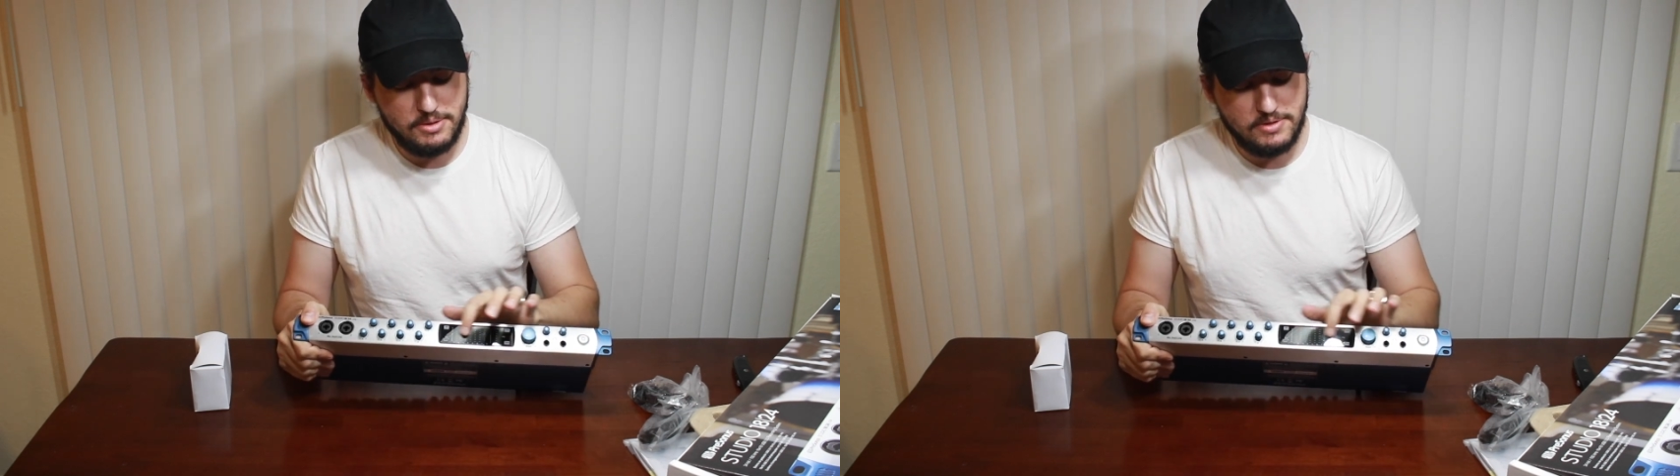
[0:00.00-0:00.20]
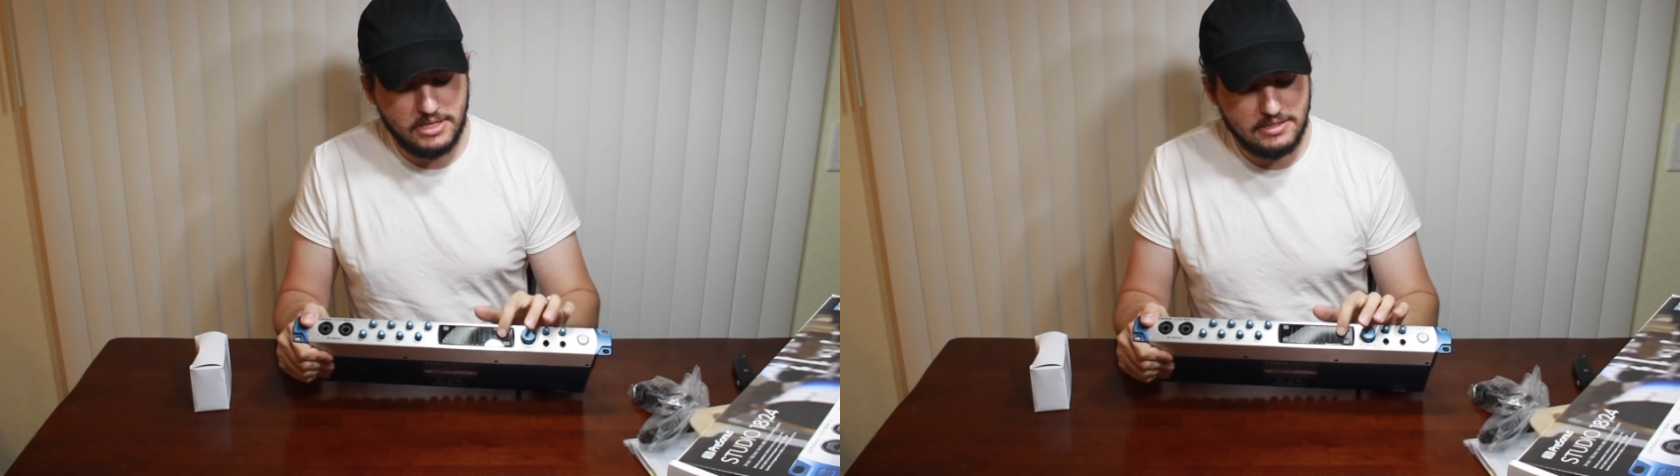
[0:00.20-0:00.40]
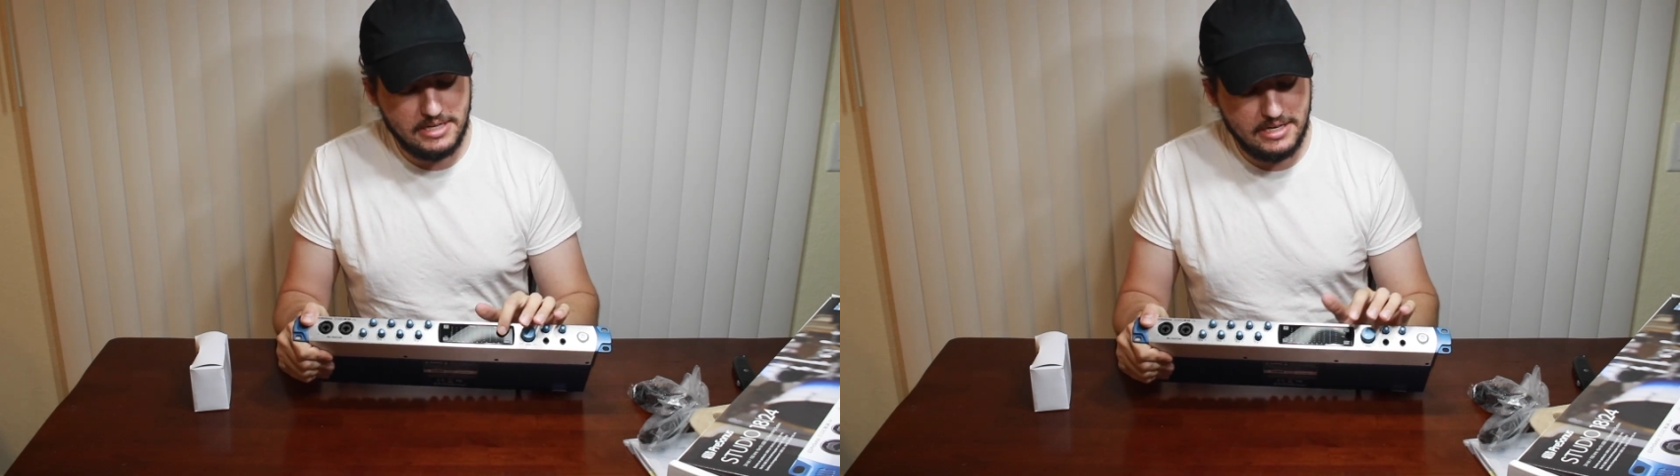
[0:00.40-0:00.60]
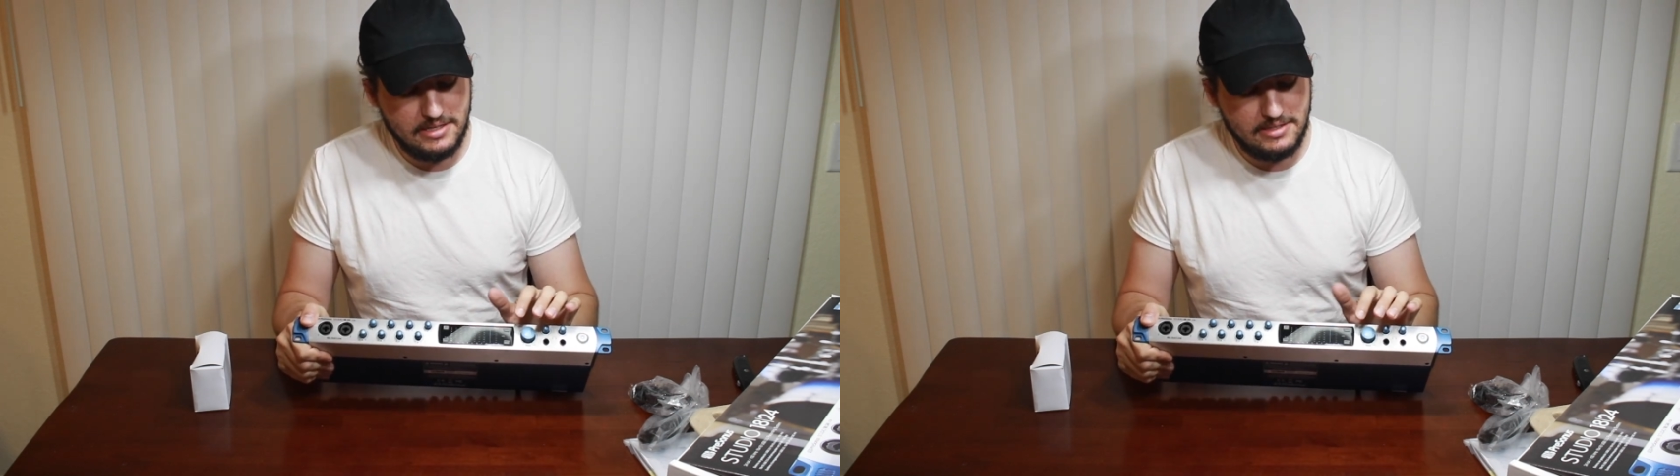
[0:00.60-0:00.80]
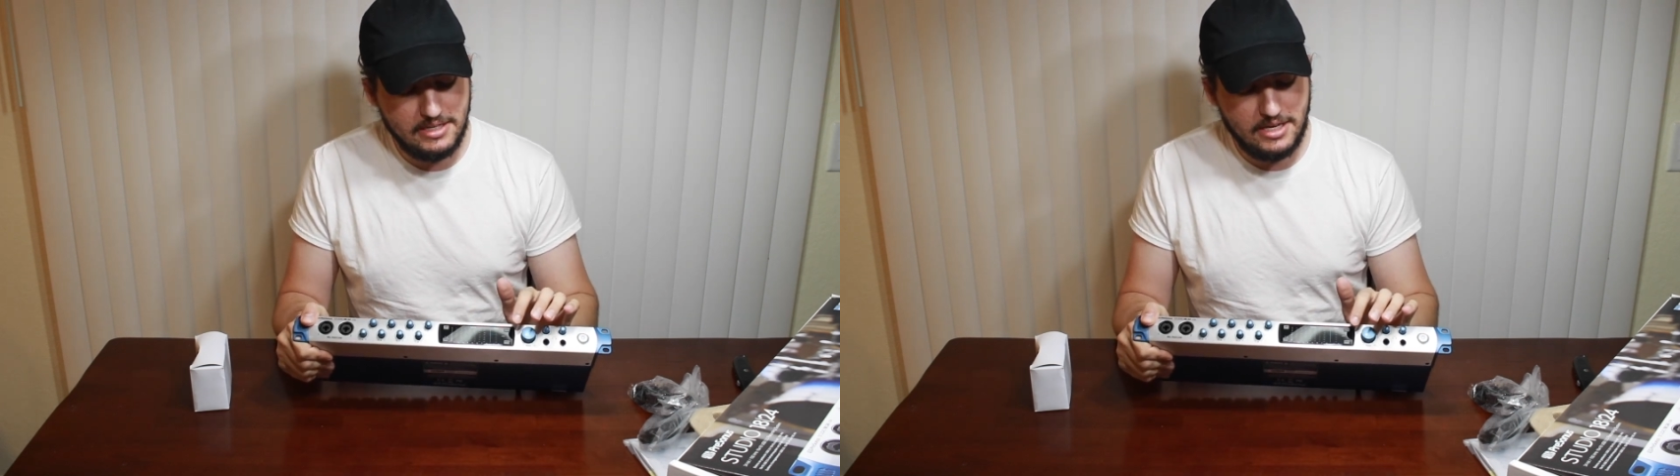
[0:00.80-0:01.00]
be really excited to
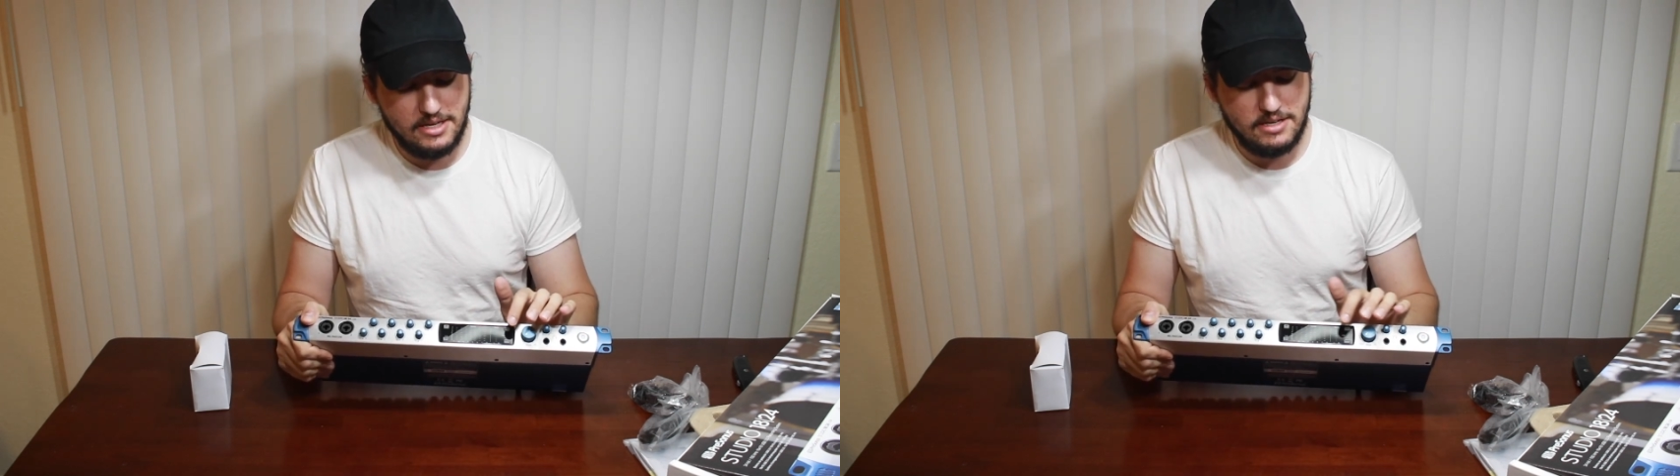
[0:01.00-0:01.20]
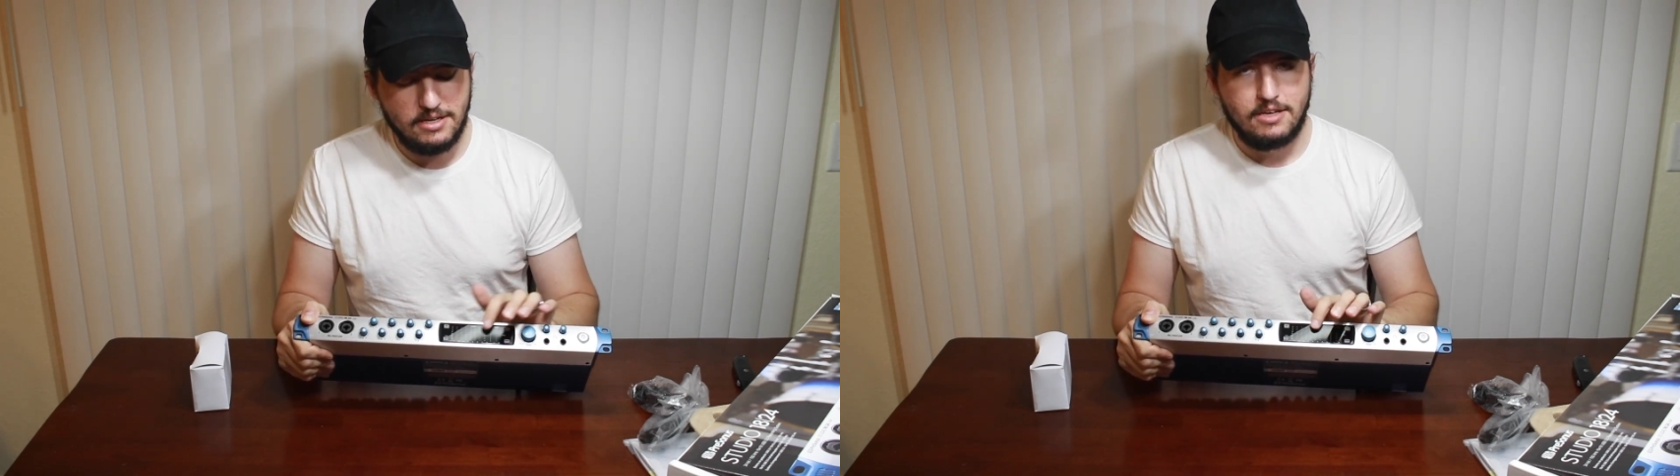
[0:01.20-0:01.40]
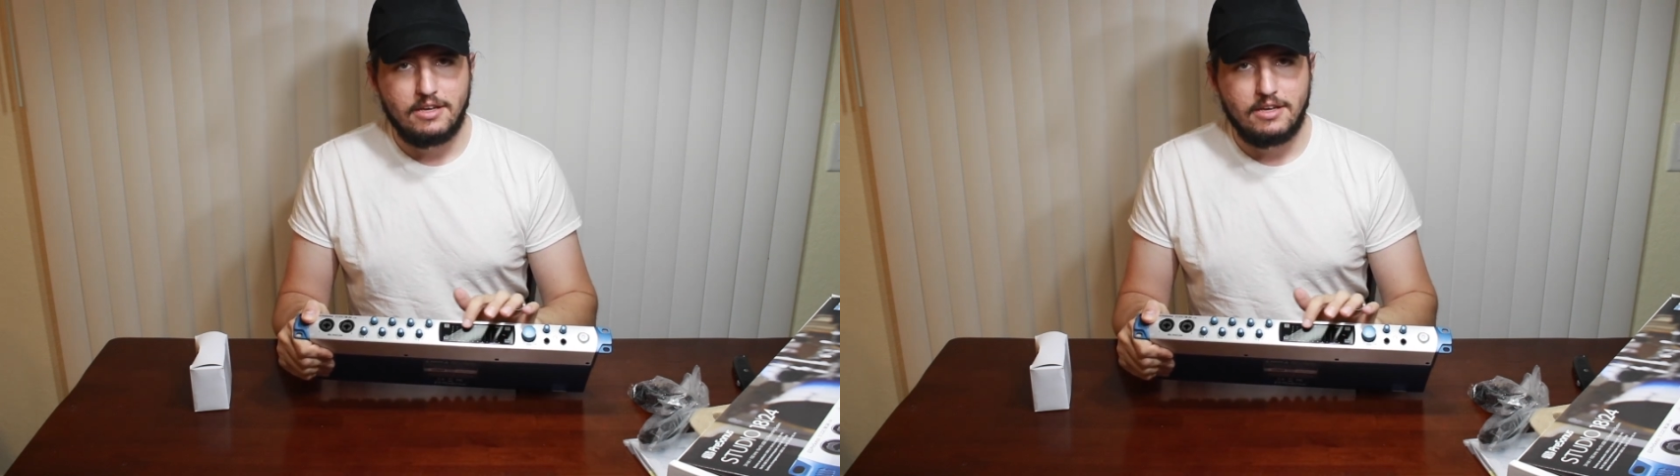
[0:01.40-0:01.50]
see.